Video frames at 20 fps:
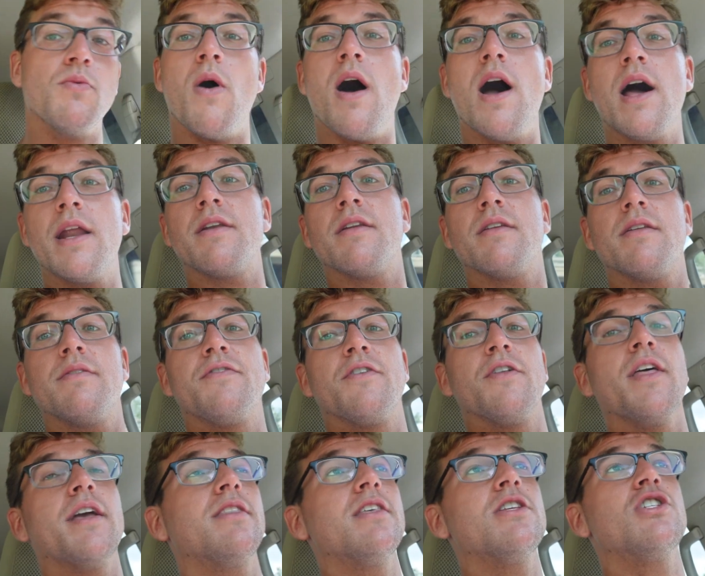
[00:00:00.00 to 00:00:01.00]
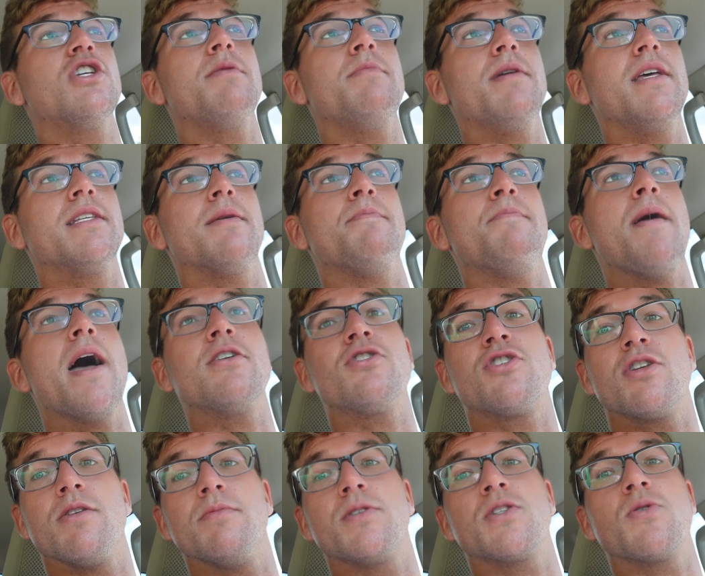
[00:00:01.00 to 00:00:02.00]
want for like the gym is a
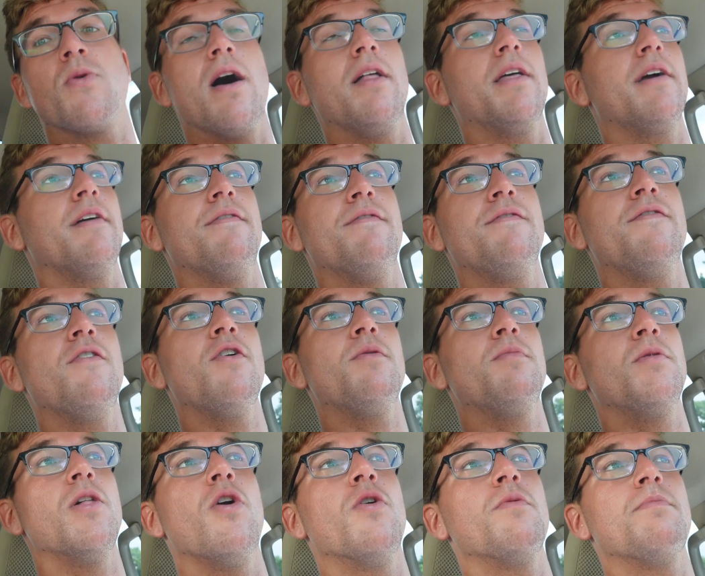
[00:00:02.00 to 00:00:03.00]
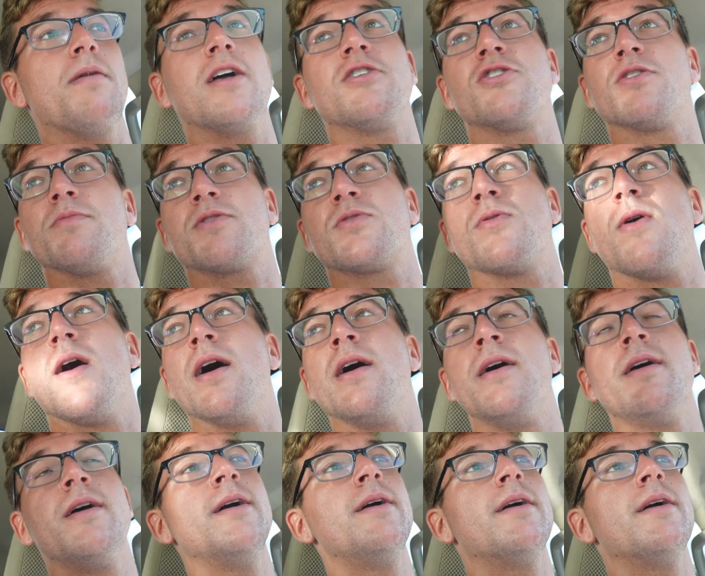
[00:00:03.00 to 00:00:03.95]
pendulum squat, like a full blown pendulum squat.